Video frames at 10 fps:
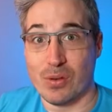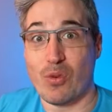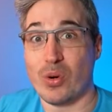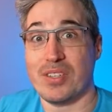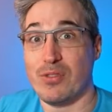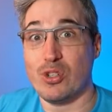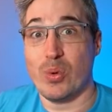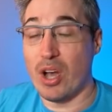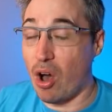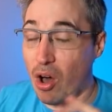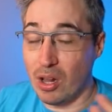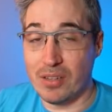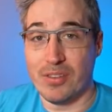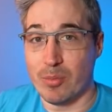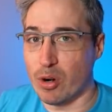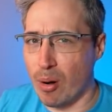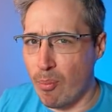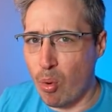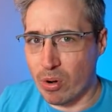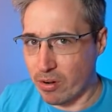So of course, if you're doing all of them or a
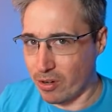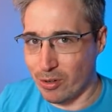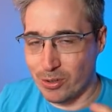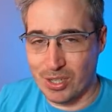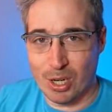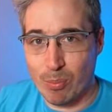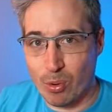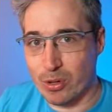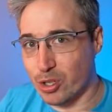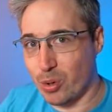border, you're using your border